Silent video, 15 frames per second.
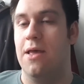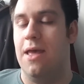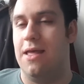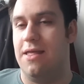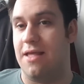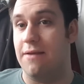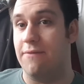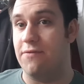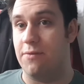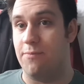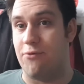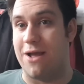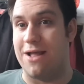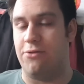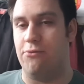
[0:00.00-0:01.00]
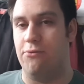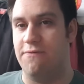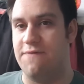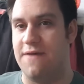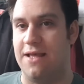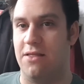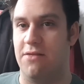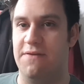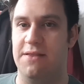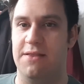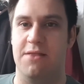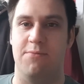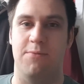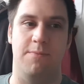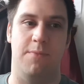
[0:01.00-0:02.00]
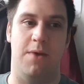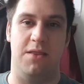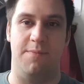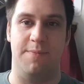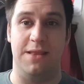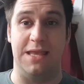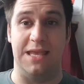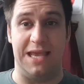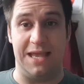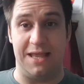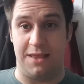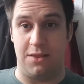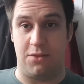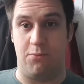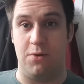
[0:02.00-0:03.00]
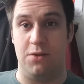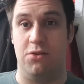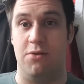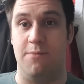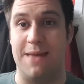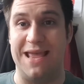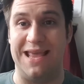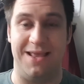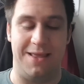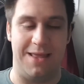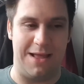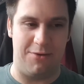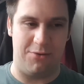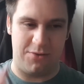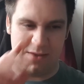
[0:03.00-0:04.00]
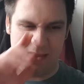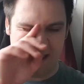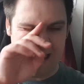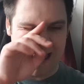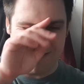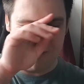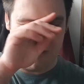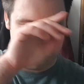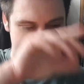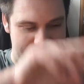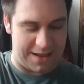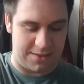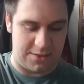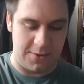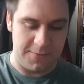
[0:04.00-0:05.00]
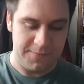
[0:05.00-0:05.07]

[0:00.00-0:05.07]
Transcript: Same for the practical effects. I think this one might have been the easiest one to make out in that respect.